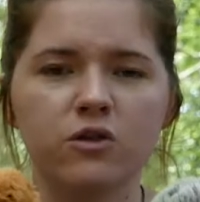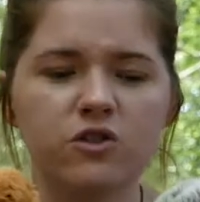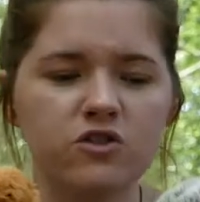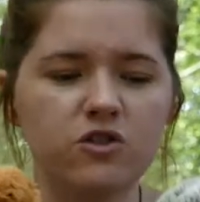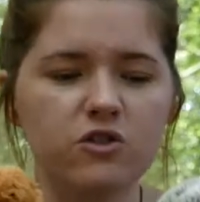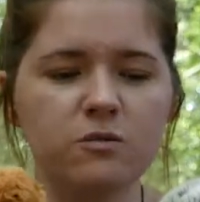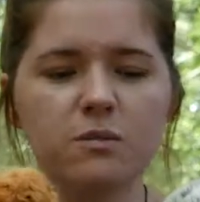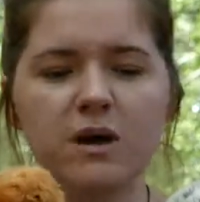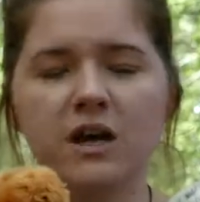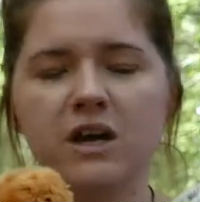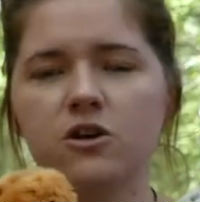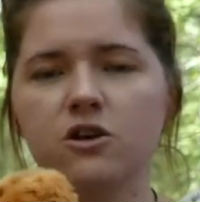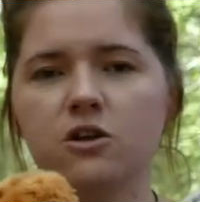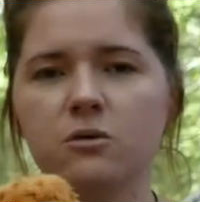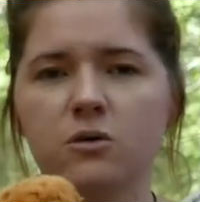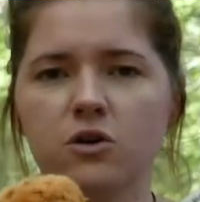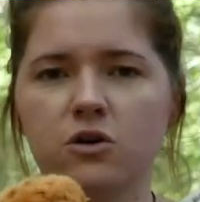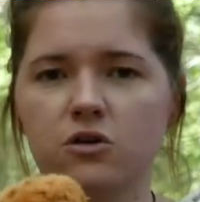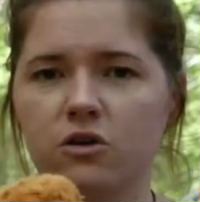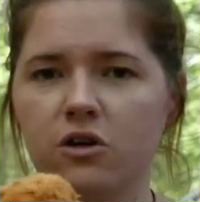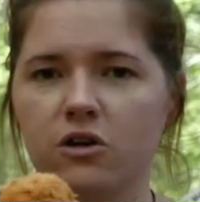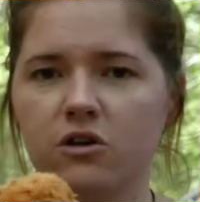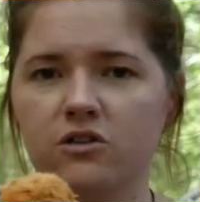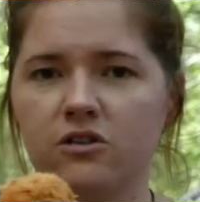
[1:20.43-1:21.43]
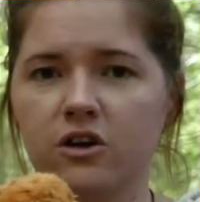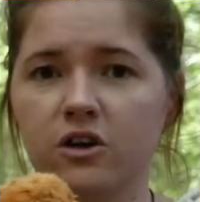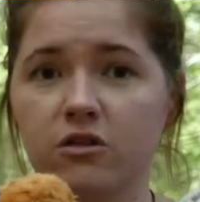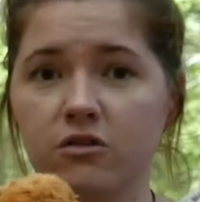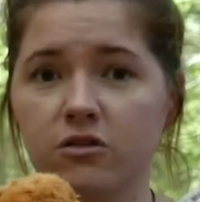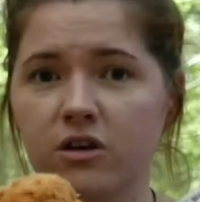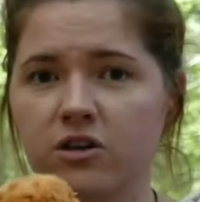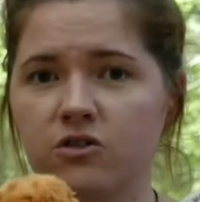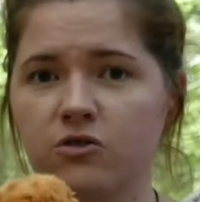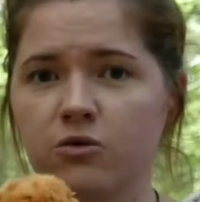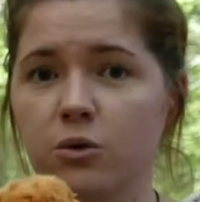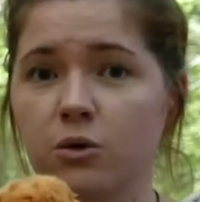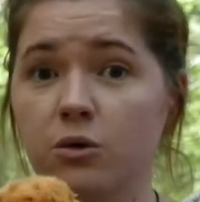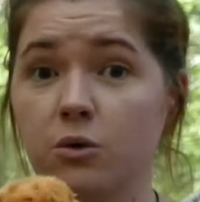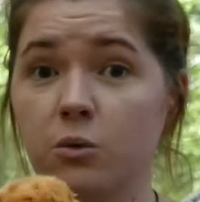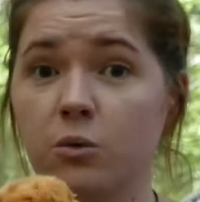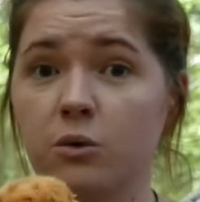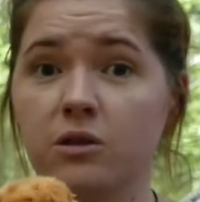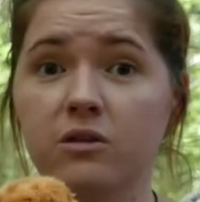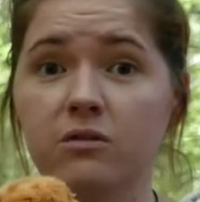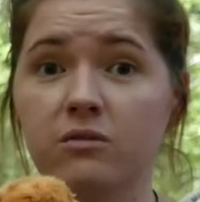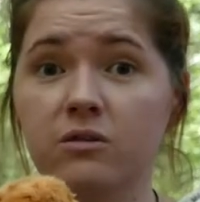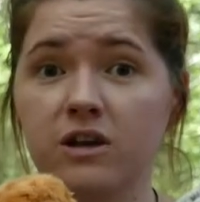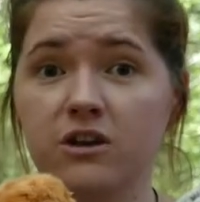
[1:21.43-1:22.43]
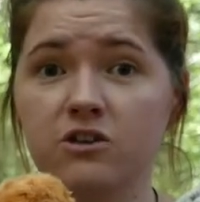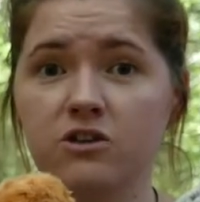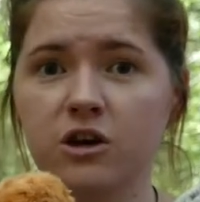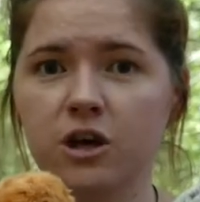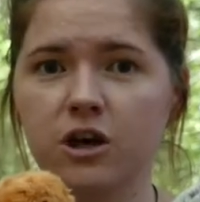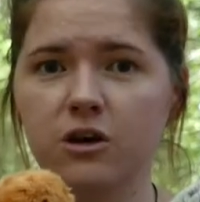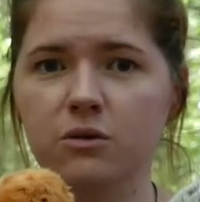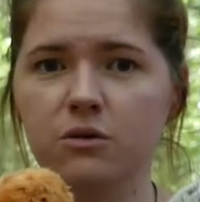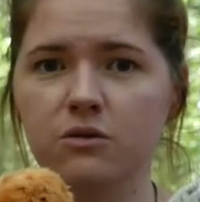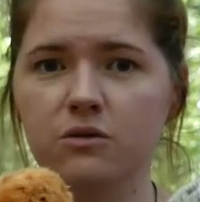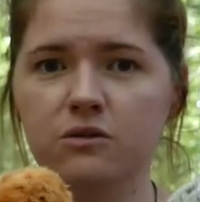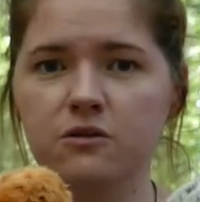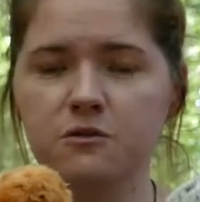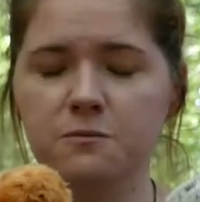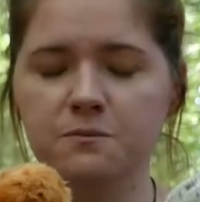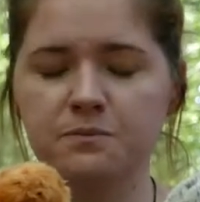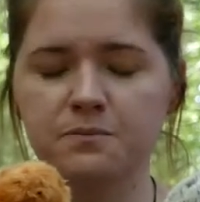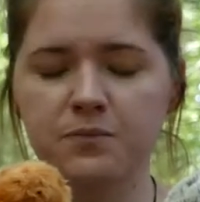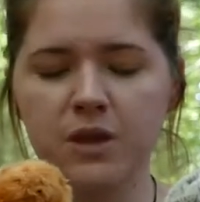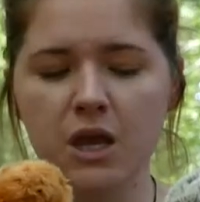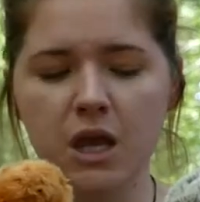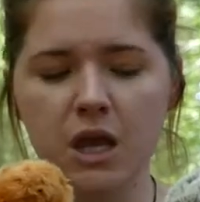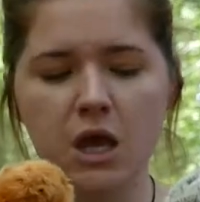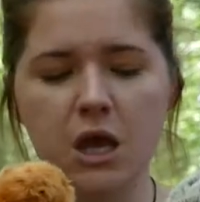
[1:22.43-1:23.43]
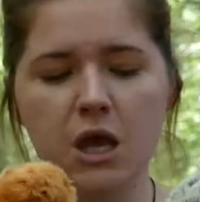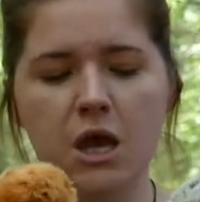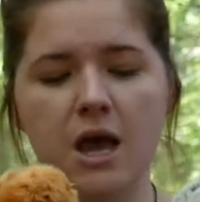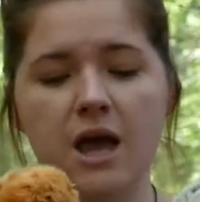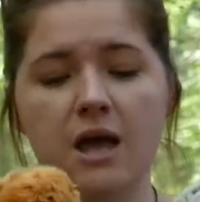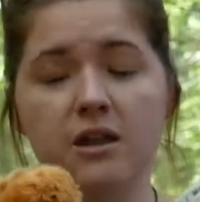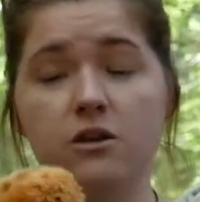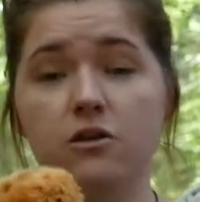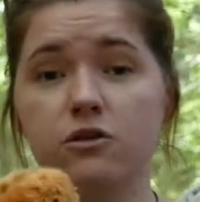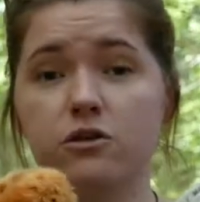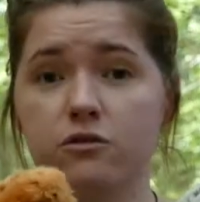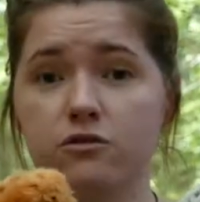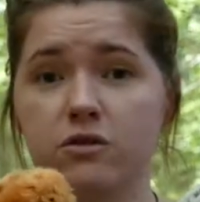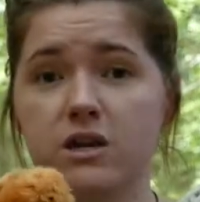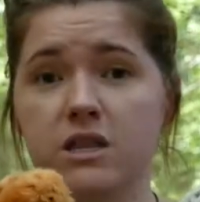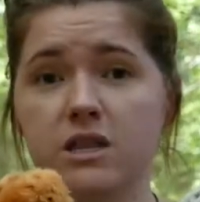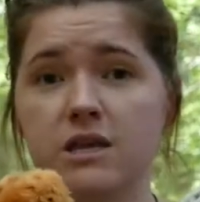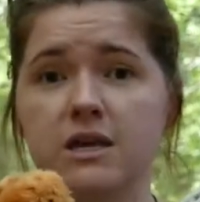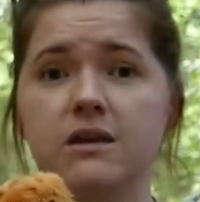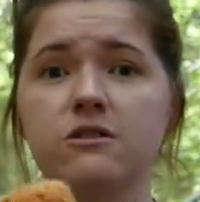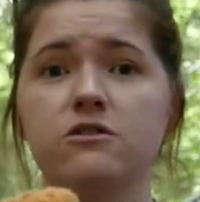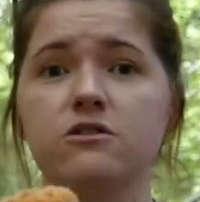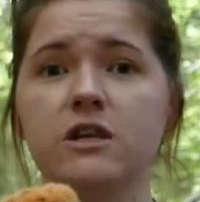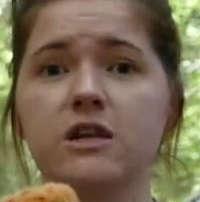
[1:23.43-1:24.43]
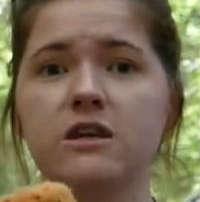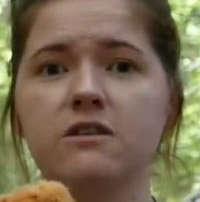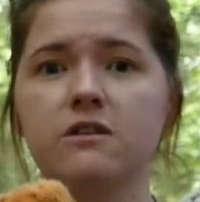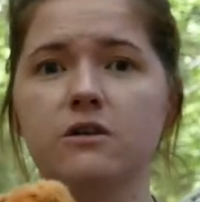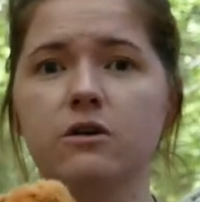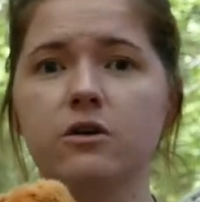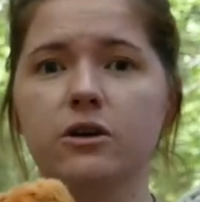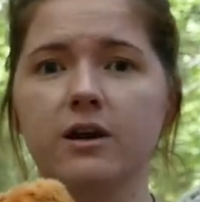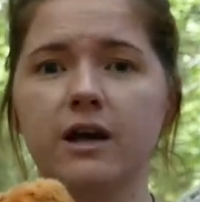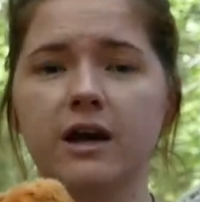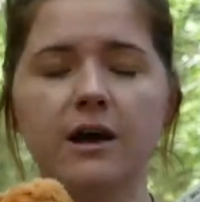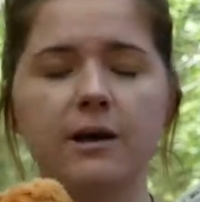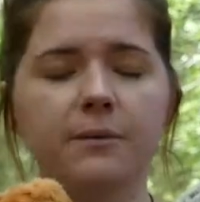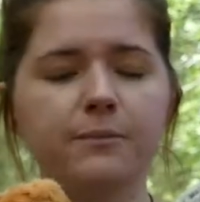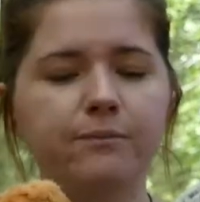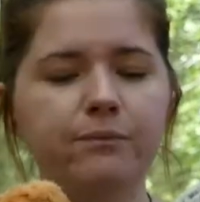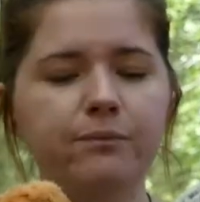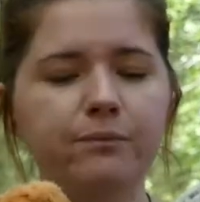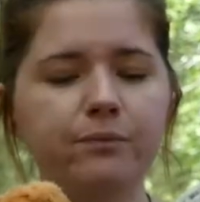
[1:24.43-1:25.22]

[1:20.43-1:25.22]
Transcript: Because you might come across a grey squirrel with a red coat. And there's three things you need to look at.